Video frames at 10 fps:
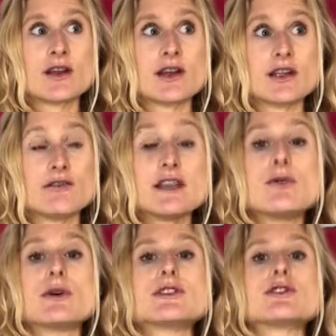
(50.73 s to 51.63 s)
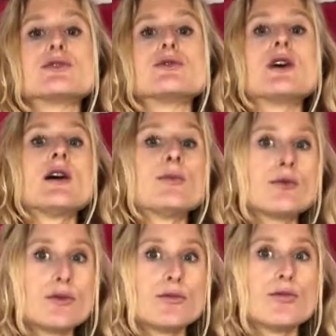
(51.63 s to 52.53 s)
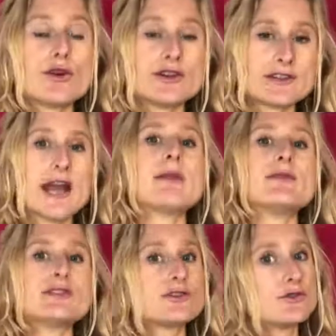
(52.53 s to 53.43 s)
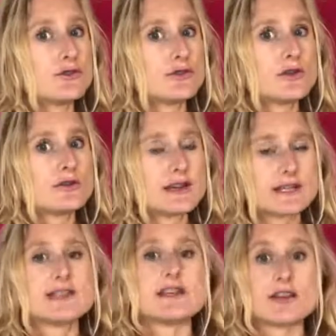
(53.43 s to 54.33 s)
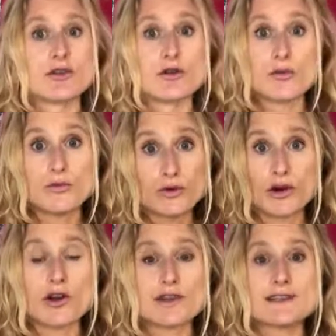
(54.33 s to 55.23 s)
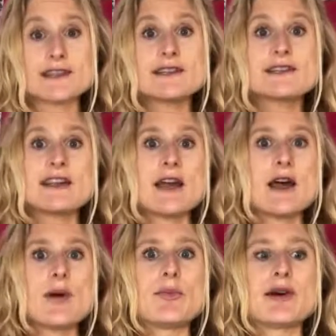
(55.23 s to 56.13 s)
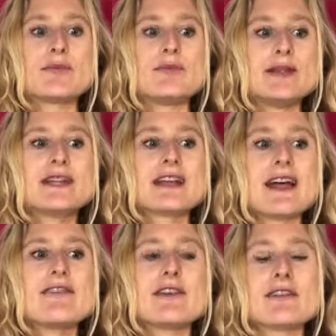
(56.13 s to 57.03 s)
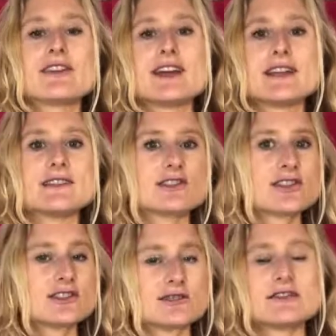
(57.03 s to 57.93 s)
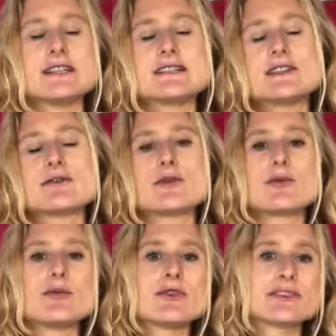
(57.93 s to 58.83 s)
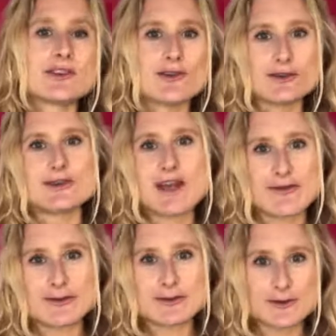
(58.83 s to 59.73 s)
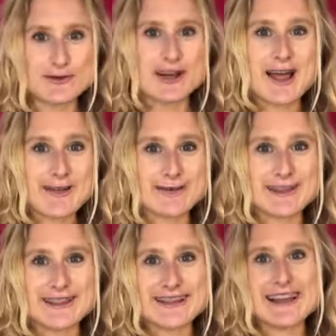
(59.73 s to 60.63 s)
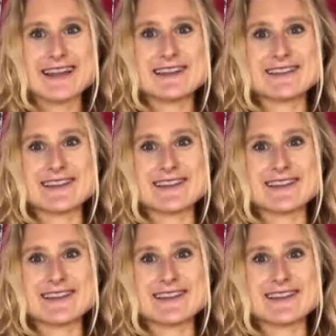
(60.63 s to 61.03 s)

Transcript: I really want to put more time into creating more content. But being live every night is just not realistic for me, because I also have a social life in the night,